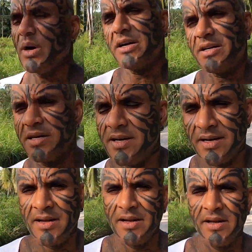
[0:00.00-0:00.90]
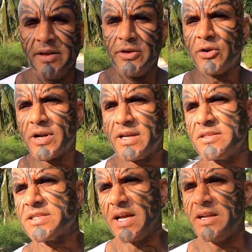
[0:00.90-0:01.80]
but your
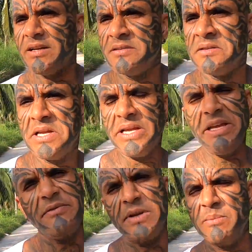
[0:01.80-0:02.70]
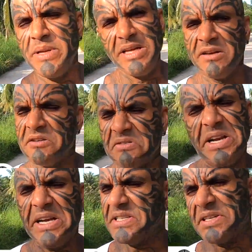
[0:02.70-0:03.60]
other son, he will be
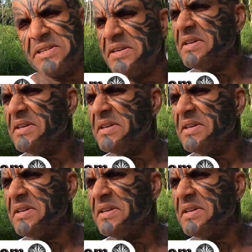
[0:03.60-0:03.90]
great.